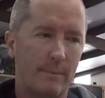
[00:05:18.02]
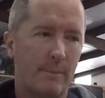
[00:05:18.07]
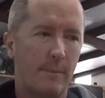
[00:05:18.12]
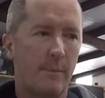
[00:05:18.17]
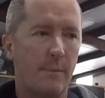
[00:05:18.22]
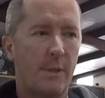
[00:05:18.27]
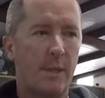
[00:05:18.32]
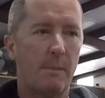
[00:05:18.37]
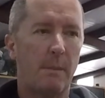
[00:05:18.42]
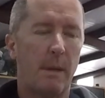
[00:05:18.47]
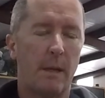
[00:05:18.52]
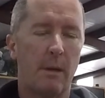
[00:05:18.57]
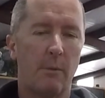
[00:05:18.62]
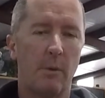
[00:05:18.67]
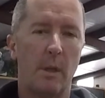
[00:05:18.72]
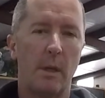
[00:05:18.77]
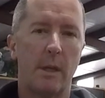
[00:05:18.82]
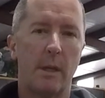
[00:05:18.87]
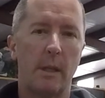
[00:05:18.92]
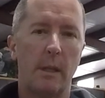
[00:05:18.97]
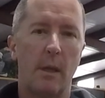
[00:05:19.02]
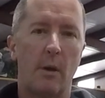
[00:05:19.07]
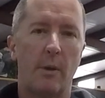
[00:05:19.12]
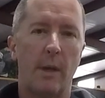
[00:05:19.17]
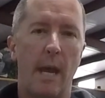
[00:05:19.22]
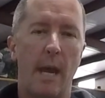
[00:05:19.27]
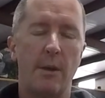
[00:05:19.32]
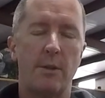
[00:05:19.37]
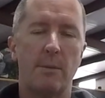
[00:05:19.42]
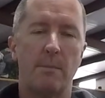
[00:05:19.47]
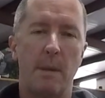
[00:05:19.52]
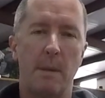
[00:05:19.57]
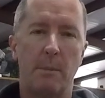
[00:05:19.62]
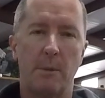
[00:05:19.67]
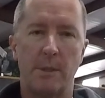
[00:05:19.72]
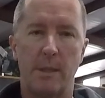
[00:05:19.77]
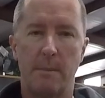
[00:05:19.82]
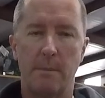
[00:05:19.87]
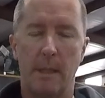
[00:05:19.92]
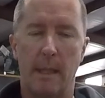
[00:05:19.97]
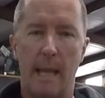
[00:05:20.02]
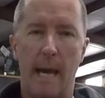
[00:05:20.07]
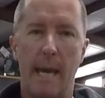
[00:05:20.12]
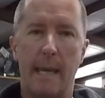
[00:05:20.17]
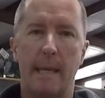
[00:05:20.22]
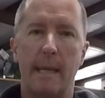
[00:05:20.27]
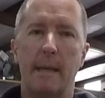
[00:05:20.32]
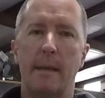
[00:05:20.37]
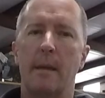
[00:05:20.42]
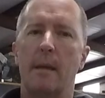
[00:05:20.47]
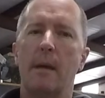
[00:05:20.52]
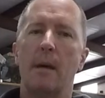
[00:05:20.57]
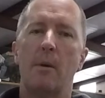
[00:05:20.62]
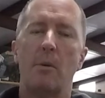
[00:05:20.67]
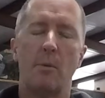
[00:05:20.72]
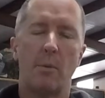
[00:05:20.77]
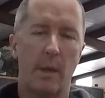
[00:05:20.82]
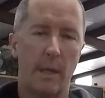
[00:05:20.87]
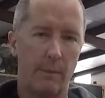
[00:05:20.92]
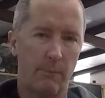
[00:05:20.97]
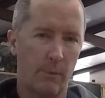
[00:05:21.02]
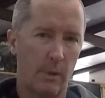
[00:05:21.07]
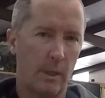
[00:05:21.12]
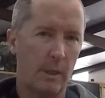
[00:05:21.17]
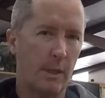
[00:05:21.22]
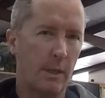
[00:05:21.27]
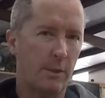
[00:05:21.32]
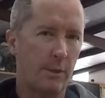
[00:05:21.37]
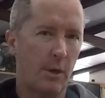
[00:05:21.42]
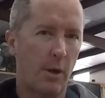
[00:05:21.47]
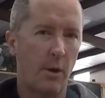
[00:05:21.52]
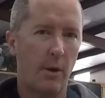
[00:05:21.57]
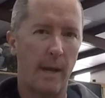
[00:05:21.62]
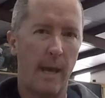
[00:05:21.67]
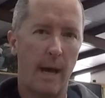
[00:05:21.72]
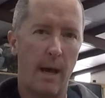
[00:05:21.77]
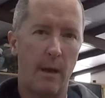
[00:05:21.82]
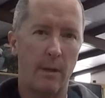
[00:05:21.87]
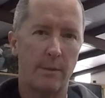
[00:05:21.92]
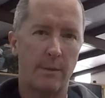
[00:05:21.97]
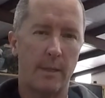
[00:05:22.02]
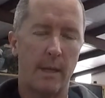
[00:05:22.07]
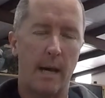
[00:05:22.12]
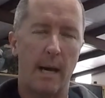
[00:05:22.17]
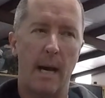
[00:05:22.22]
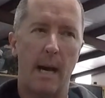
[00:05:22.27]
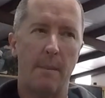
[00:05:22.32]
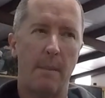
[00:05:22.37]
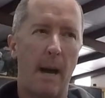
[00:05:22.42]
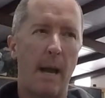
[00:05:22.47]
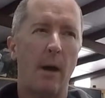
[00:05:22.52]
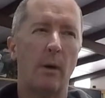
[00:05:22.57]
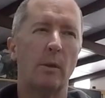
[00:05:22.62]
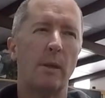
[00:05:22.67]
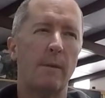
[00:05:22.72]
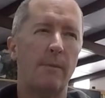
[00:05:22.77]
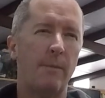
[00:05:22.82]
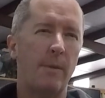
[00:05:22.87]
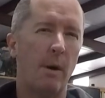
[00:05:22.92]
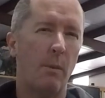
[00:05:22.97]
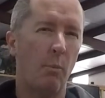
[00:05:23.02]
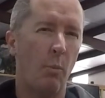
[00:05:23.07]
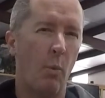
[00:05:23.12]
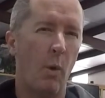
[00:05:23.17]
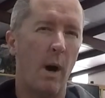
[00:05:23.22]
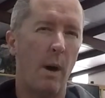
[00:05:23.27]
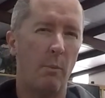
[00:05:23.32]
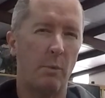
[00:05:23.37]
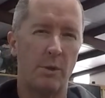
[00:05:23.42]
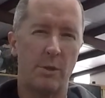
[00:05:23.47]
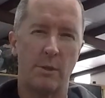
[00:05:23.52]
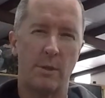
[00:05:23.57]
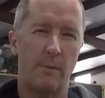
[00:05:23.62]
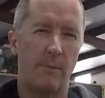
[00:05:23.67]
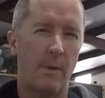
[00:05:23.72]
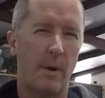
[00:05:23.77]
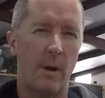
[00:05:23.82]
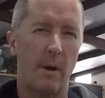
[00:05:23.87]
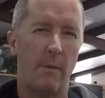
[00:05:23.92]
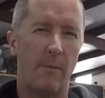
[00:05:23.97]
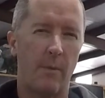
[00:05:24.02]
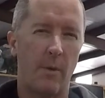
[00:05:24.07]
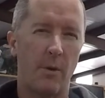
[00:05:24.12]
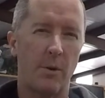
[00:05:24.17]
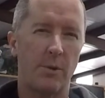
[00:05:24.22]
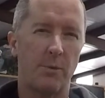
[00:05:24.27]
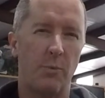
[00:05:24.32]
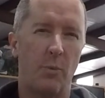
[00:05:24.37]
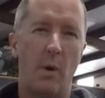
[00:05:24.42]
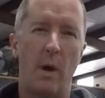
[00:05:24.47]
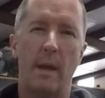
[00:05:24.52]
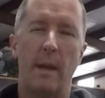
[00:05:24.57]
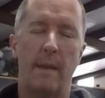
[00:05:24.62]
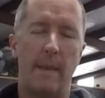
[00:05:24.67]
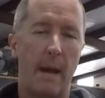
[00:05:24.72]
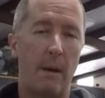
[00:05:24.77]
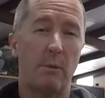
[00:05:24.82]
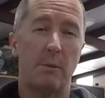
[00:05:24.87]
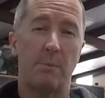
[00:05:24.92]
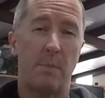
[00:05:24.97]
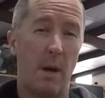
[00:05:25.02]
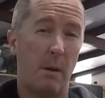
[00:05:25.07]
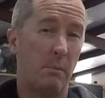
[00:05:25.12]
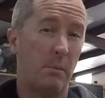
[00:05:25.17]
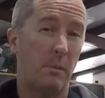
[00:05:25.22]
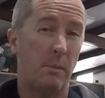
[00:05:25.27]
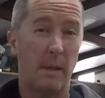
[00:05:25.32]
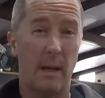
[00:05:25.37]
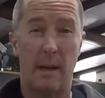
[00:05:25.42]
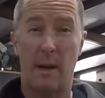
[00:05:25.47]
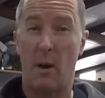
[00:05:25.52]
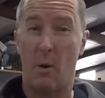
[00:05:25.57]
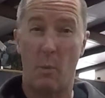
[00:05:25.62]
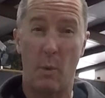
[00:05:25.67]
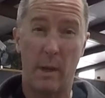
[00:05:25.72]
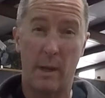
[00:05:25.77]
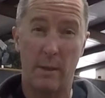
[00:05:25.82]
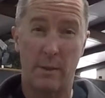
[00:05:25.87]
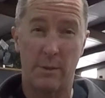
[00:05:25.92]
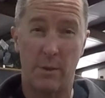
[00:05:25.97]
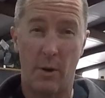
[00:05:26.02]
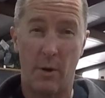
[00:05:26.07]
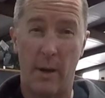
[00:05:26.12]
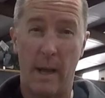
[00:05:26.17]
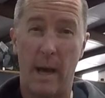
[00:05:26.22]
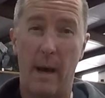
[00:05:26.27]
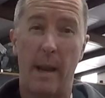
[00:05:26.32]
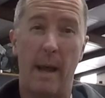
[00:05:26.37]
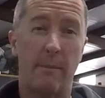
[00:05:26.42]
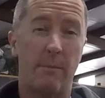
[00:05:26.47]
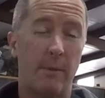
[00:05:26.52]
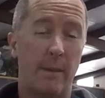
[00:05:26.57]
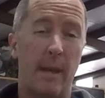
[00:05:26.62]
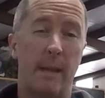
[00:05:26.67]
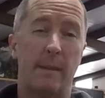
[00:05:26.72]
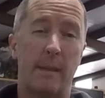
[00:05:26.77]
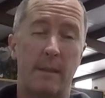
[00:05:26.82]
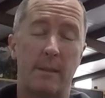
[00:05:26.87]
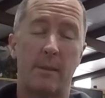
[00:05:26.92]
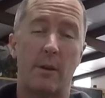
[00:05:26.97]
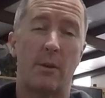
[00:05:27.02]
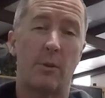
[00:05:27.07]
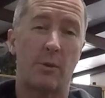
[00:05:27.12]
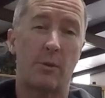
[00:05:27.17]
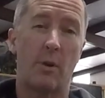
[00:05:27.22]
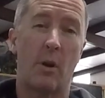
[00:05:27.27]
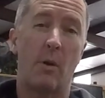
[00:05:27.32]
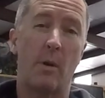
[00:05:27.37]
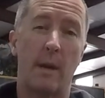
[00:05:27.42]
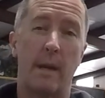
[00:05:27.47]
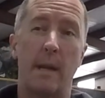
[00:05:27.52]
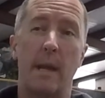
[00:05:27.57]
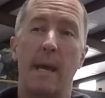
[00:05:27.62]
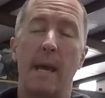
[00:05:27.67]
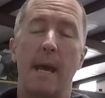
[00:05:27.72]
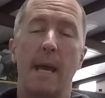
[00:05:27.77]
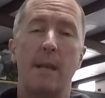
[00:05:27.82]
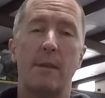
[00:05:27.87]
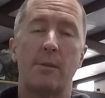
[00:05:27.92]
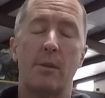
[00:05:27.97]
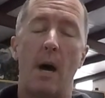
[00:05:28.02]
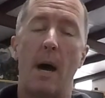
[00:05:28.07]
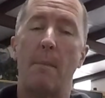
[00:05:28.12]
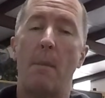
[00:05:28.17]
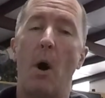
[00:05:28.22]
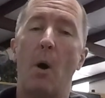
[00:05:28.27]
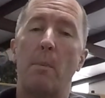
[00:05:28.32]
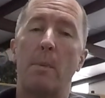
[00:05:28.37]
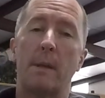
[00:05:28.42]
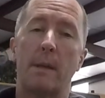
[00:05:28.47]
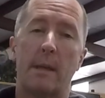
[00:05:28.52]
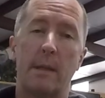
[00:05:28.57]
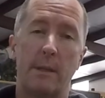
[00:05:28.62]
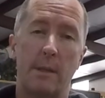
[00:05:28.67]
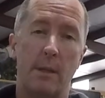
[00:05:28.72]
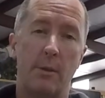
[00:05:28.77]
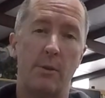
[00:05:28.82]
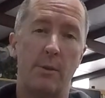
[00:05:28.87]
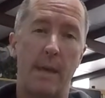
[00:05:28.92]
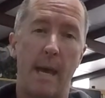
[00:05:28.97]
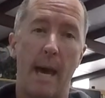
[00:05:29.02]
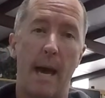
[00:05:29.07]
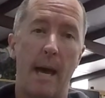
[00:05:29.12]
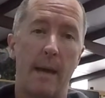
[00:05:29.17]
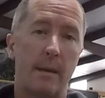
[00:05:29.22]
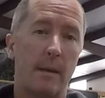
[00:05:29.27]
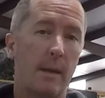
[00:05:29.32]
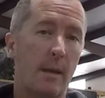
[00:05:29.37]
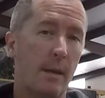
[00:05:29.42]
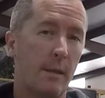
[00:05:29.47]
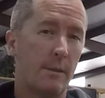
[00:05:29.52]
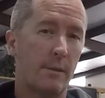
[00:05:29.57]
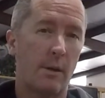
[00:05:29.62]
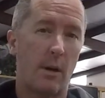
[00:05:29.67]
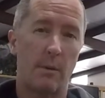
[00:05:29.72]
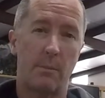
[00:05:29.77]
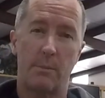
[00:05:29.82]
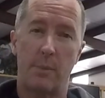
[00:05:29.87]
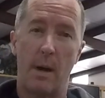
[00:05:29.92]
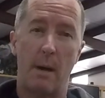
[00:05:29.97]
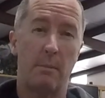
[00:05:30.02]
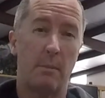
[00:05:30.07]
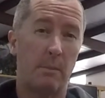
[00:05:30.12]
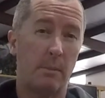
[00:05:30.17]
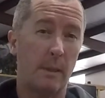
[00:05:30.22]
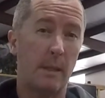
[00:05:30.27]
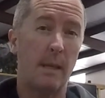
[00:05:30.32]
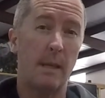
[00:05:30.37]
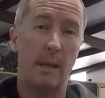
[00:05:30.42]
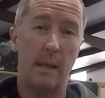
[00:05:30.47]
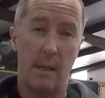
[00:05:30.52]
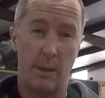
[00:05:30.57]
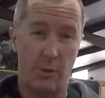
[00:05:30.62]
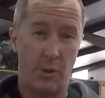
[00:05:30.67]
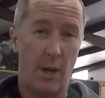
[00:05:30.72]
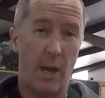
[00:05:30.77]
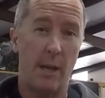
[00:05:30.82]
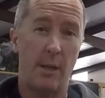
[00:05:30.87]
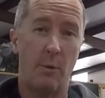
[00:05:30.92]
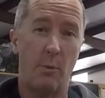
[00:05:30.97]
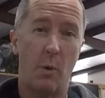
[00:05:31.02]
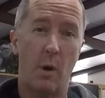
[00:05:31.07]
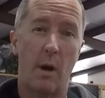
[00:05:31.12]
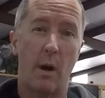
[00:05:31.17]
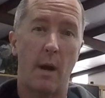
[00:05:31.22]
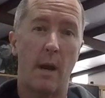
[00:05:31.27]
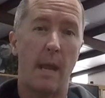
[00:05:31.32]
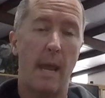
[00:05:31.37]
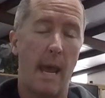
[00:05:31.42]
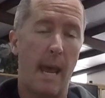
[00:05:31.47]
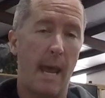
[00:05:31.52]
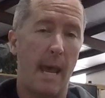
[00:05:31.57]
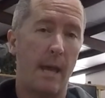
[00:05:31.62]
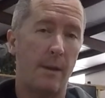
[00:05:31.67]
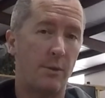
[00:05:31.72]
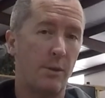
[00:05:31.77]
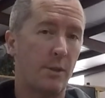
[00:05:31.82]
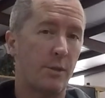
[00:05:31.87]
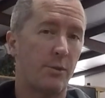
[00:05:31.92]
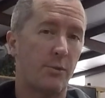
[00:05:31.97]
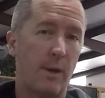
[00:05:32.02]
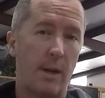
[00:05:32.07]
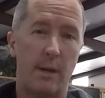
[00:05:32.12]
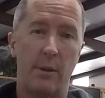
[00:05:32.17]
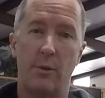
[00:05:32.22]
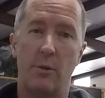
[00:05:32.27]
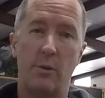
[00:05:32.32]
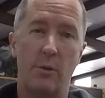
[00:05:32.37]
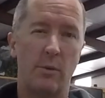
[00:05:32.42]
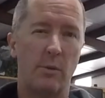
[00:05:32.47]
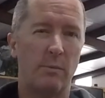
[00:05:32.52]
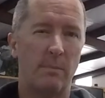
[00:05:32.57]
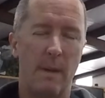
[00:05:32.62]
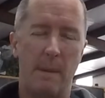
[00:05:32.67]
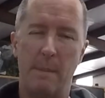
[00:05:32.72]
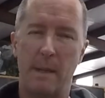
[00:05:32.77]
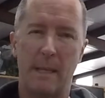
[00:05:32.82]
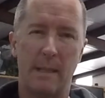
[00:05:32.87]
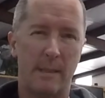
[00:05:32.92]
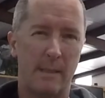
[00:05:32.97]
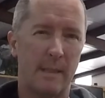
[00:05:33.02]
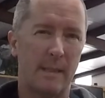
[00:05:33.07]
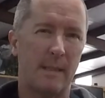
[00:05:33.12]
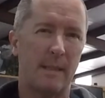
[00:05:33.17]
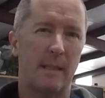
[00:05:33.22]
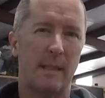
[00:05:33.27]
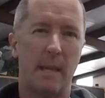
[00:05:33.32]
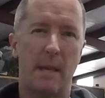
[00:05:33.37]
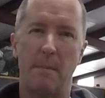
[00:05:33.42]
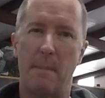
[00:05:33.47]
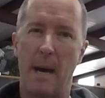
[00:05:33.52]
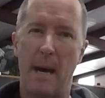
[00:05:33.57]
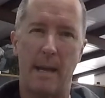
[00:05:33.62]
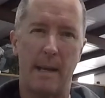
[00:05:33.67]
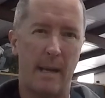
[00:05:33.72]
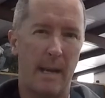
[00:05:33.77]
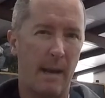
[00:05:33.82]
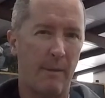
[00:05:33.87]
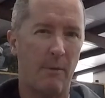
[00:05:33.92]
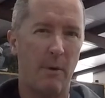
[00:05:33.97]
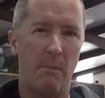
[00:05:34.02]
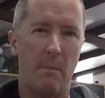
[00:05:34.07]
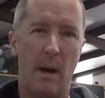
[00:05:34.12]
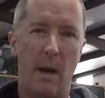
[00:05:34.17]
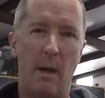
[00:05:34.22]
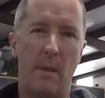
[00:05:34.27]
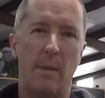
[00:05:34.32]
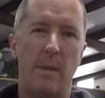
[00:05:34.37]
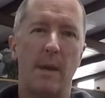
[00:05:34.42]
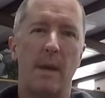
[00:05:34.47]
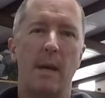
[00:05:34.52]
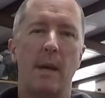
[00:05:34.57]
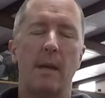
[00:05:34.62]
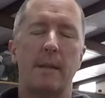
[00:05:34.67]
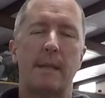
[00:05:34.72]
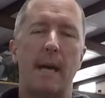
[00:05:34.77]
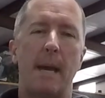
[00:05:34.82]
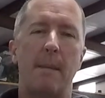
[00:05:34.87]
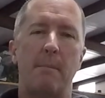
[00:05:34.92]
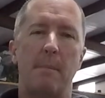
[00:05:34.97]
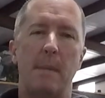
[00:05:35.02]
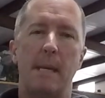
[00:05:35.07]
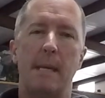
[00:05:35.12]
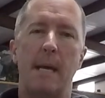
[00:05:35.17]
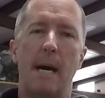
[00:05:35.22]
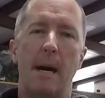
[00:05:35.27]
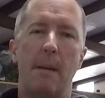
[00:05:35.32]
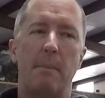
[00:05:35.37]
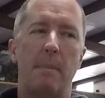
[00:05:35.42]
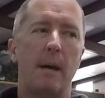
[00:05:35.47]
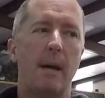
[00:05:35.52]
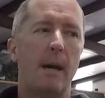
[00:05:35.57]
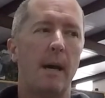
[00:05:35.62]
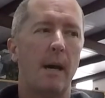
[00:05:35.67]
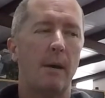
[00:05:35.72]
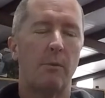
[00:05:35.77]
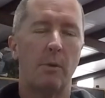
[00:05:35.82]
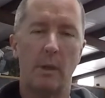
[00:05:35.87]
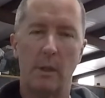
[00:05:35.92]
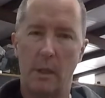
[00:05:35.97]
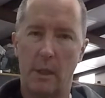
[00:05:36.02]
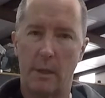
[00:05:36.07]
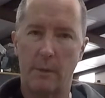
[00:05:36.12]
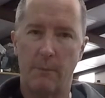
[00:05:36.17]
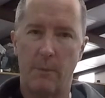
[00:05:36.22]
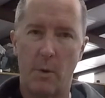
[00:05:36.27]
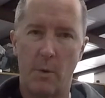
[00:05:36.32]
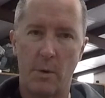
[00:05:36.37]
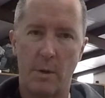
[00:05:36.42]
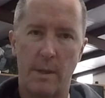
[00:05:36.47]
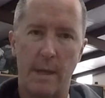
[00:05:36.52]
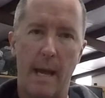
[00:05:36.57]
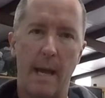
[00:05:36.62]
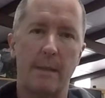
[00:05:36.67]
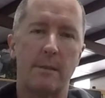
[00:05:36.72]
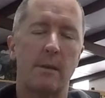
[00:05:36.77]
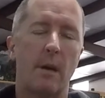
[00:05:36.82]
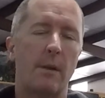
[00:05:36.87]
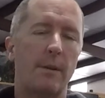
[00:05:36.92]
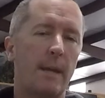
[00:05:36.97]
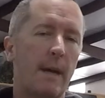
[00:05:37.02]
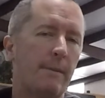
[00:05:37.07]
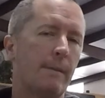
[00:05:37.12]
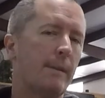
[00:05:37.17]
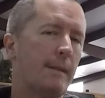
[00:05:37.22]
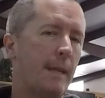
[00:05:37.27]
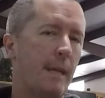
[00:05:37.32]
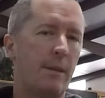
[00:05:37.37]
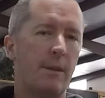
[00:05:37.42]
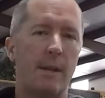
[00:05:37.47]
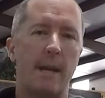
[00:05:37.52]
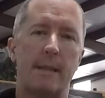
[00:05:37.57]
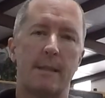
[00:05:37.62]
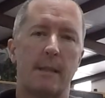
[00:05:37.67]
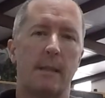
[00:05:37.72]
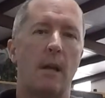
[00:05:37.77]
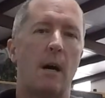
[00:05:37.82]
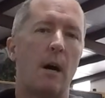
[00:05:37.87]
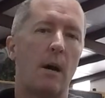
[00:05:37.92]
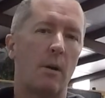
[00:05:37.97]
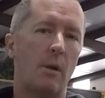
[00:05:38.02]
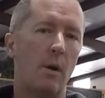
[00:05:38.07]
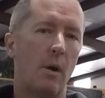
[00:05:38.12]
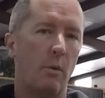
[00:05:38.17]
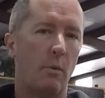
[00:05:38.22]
Seemed like a really good location. People seemed to like it. We were getting really good turnouts. I only filmed one, which is the very first one, and that was probably like our weakest turnout. After that, they started growing. So I'm hoping to continue that, starting probably in January, and just try to do maybe consistently about an every month type meetup. Really looking forward to that, so I'll definitely take you guys along.